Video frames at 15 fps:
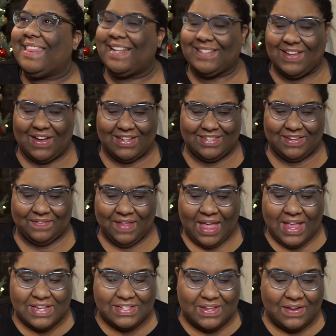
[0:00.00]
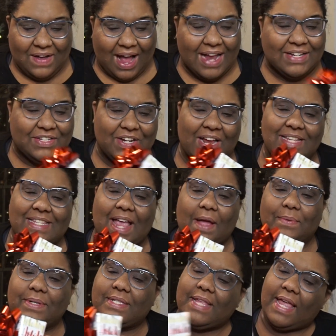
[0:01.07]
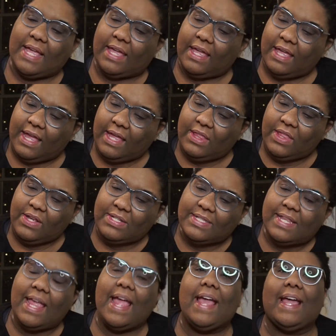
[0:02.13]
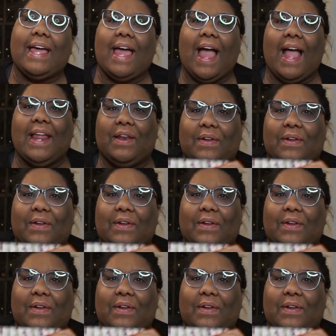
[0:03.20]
That's awesome. So I was like, it looks like, I